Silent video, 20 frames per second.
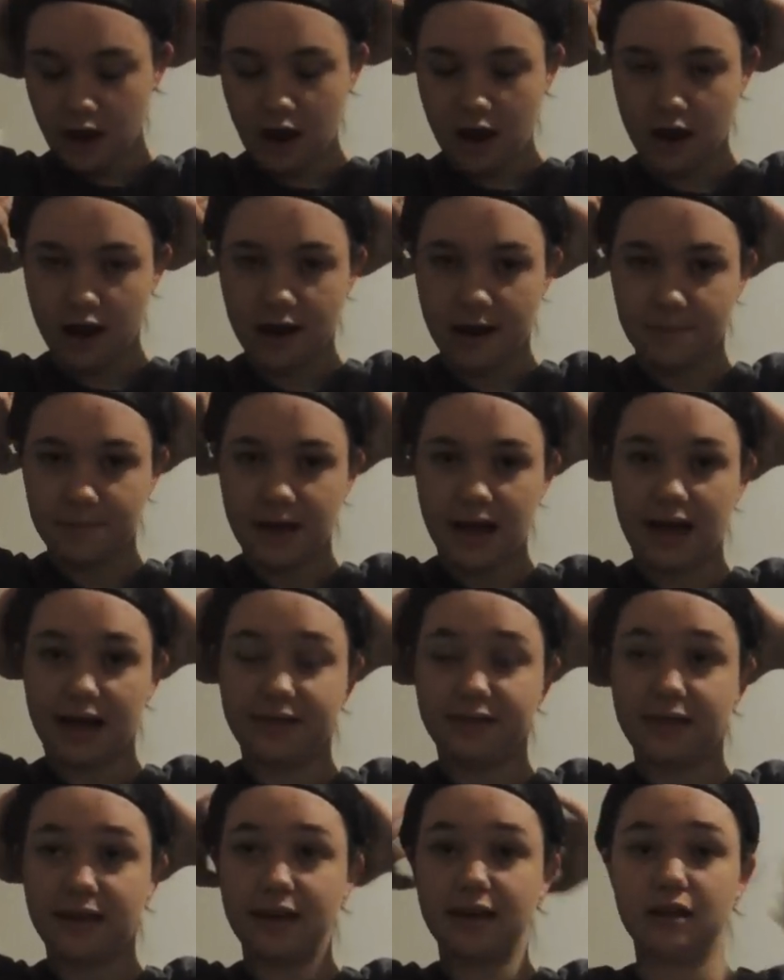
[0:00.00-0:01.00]

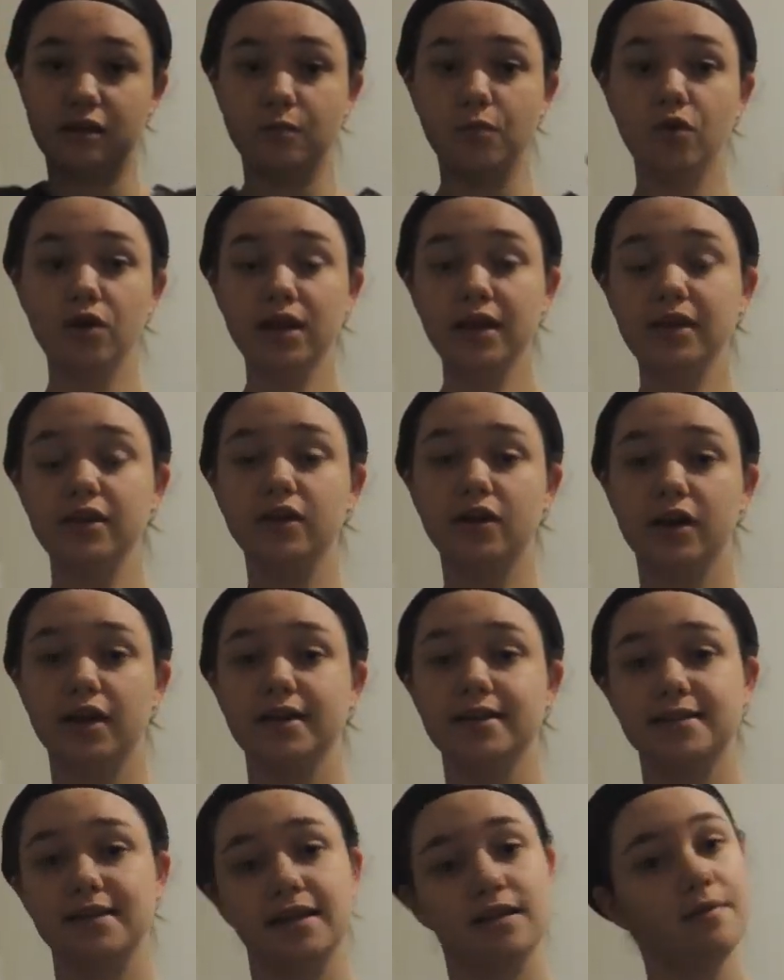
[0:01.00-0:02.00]
and then in the morning you're
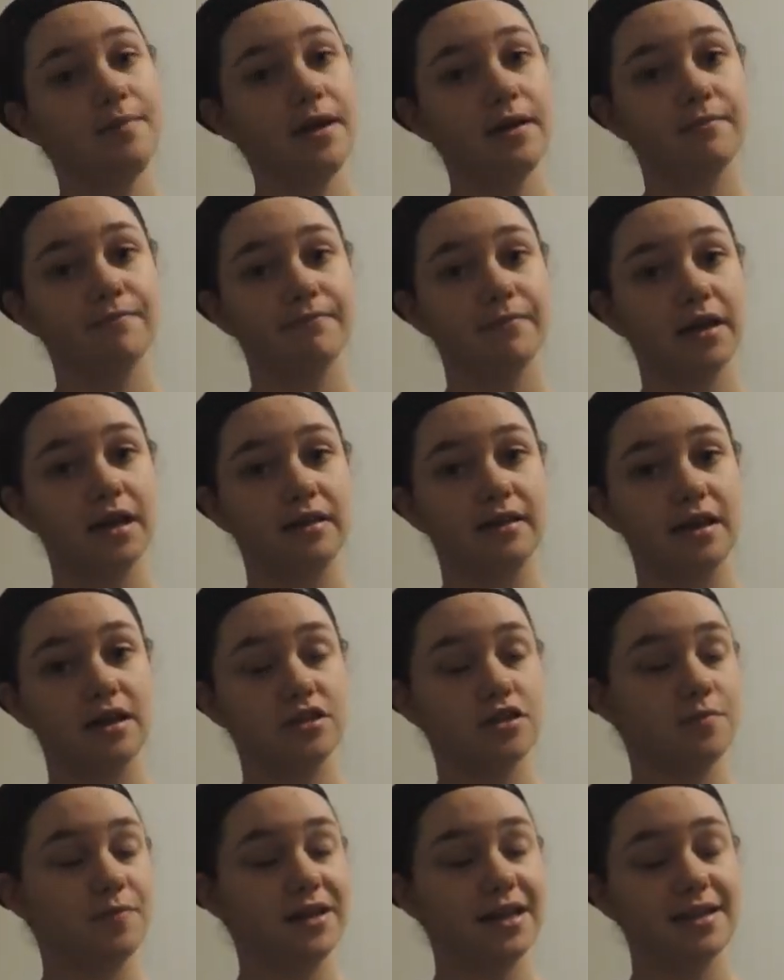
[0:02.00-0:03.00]
going to take them out, and they
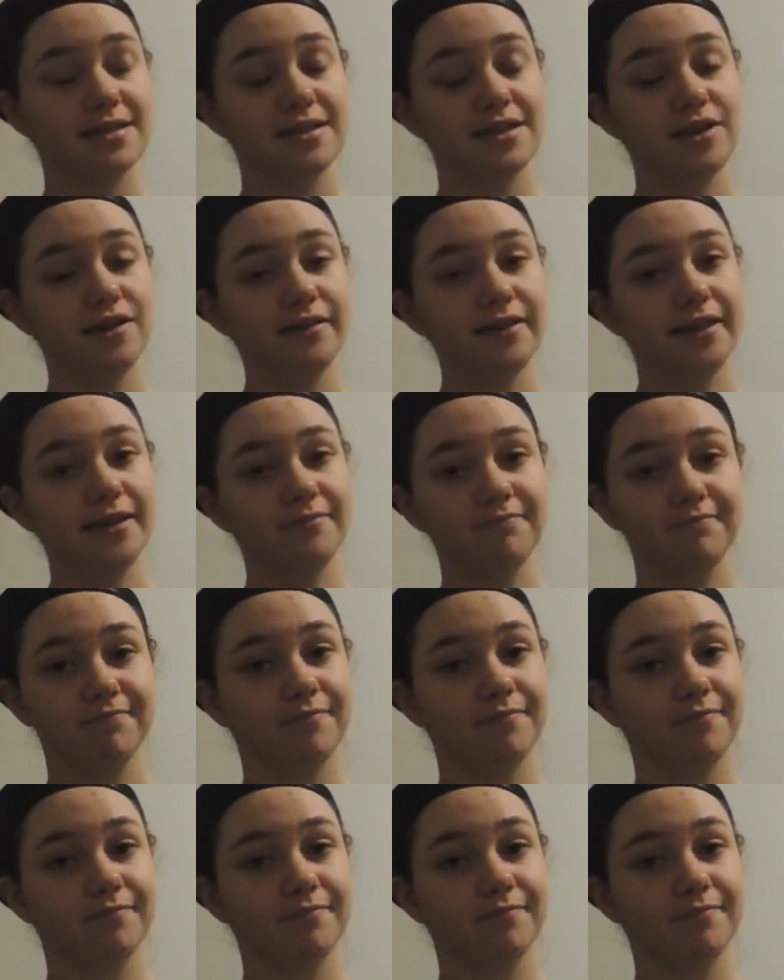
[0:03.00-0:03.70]
should be nice and curly.